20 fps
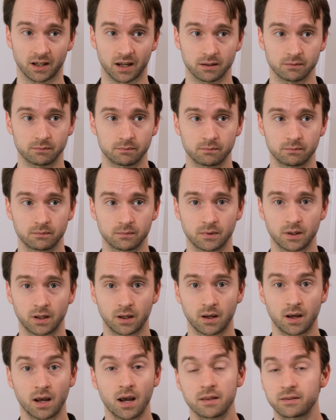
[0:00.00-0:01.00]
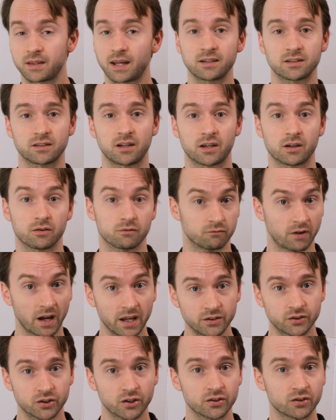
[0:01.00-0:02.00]
it. Things like
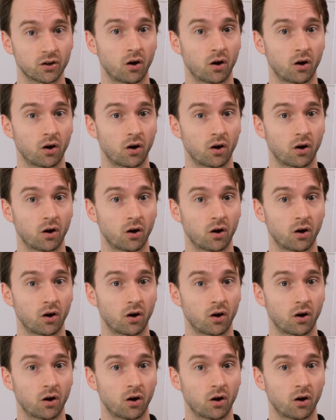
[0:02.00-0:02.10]
ranges